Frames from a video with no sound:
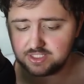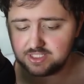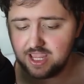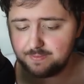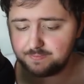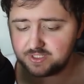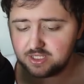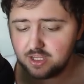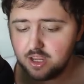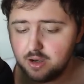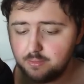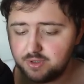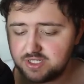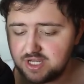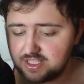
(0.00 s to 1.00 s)
depths,
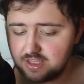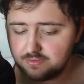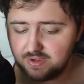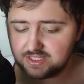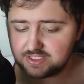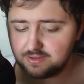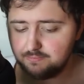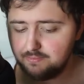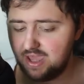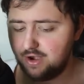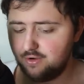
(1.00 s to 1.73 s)
protected by some manner